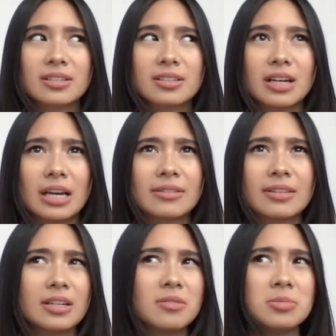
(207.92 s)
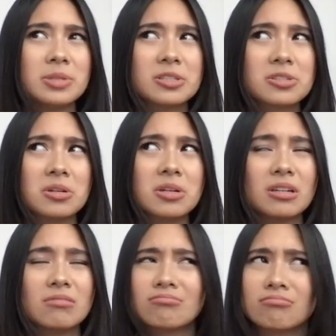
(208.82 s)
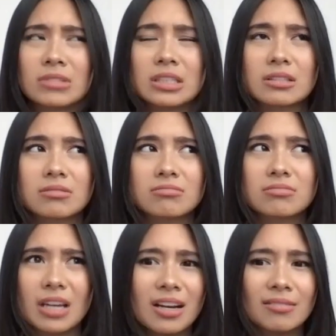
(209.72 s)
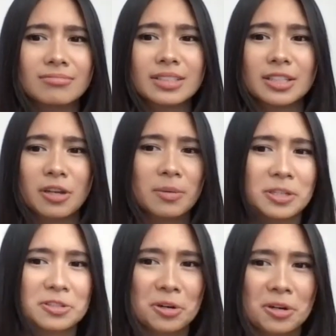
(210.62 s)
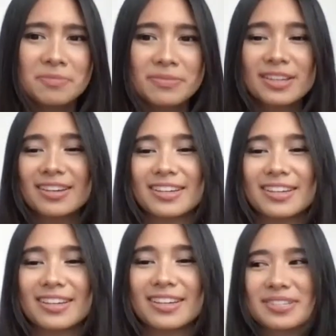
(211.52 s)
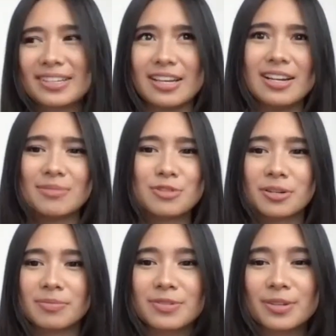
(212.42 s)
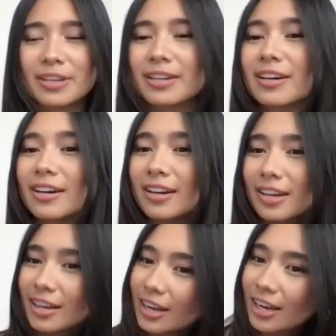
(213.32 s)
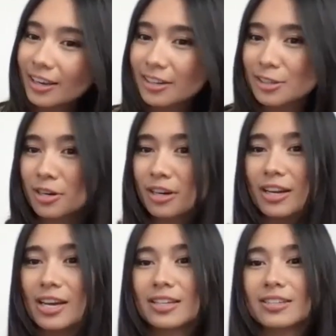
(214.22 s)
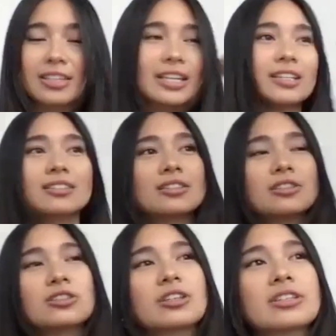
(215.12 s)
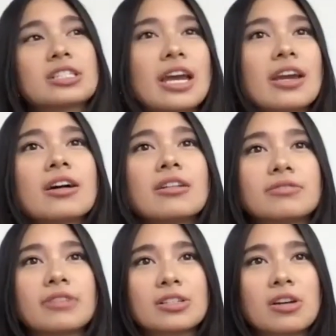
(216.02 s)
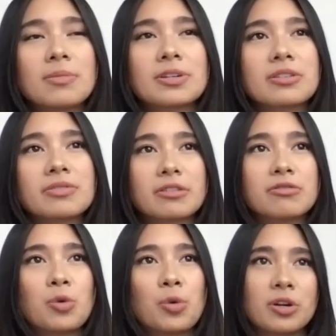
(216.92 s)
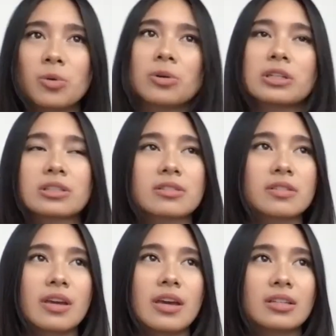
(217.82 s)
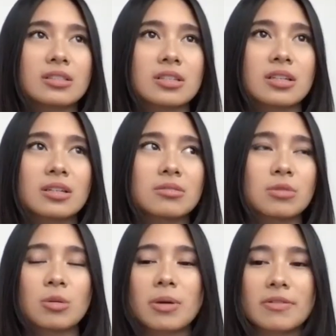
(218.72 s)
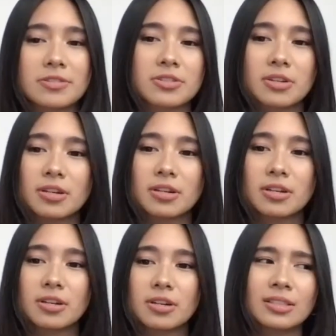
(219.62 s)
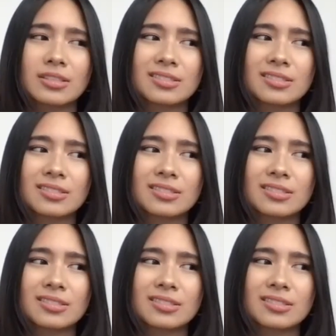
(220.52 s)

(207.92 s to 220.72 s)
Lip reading: I think I want to play guitar. Like, yeah, can you get me a guitar? And she was like, yeah, sure. So then I got a guitar, and like literally the day of, I taught myself like 4 chords and wrote my first song, and